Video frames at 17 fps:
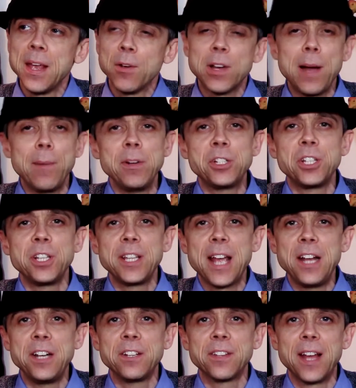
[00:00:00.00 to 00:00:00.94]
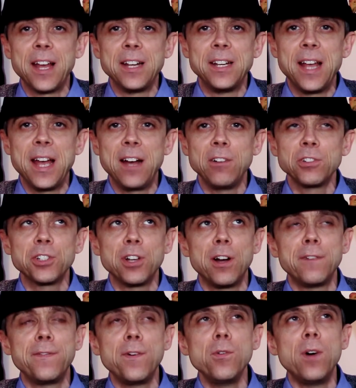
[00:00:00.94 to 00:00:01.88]
Coming to the end of that now, so
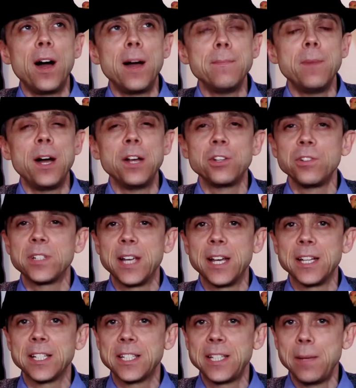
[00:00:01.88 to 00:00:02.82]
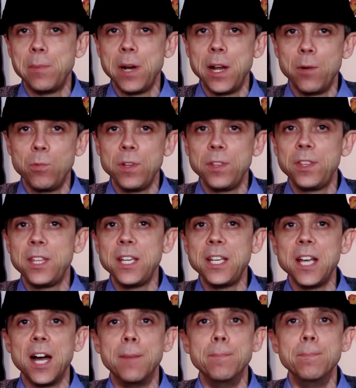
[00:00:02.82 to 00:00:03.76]
I thought I might do something similar with
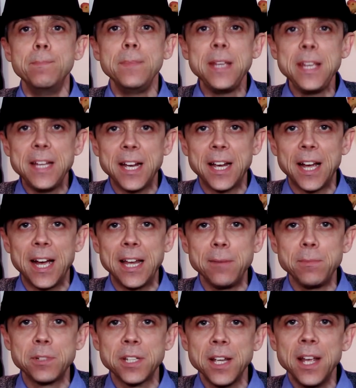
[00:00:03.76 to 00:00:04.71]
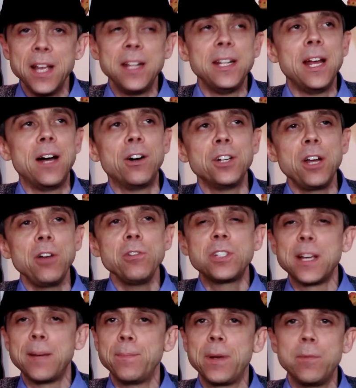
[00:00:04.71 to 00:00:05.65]
the Amiga games. Now I know
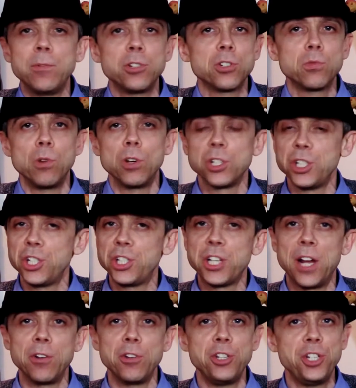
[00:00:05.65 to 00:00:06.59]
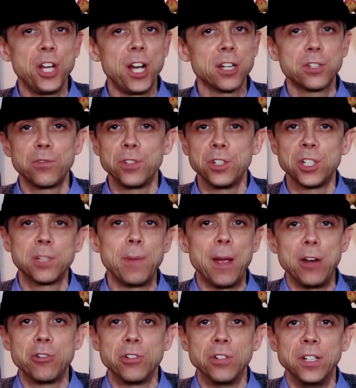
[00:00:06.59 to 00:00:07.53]
some people just watch this channel just for the
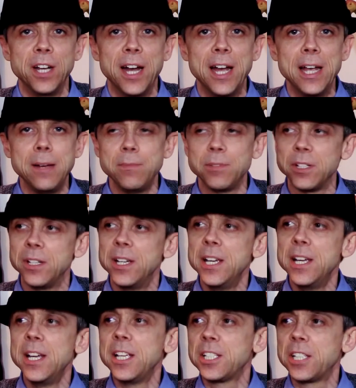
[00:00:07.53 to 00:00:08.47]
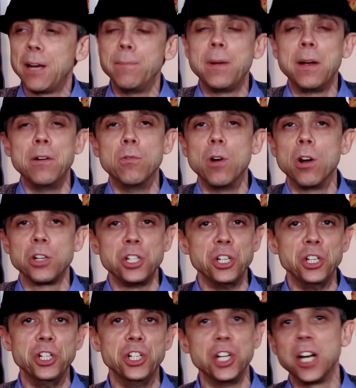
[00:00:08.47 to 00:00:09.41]
Spectrum games, and some people watch
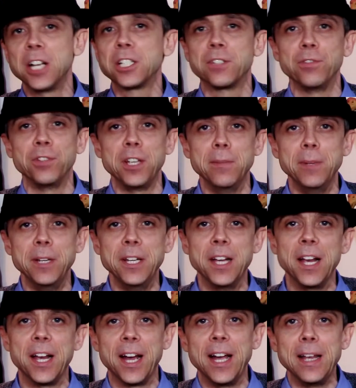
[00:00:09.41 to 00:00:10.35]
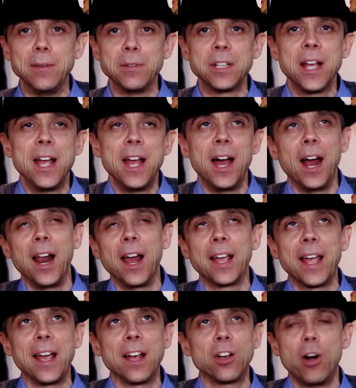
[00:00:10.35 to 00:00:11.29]
it just for the Amiga games, and I
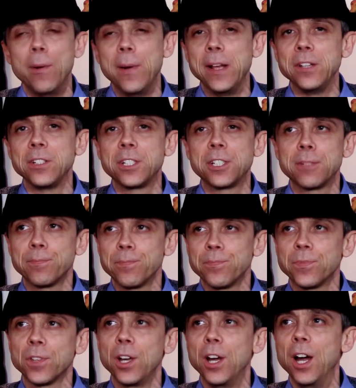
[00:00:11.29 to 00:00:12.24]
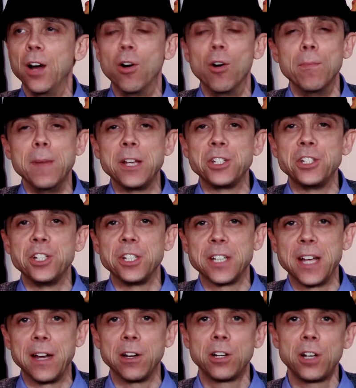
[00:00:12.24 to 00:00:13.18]
get comments or messages
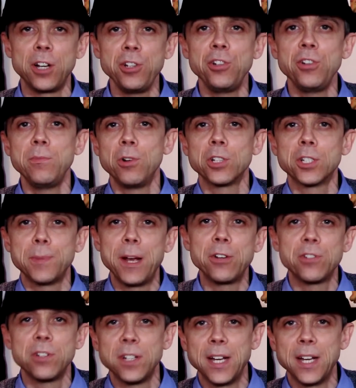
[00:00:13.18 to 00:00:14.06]
saying, can you do more Spectrum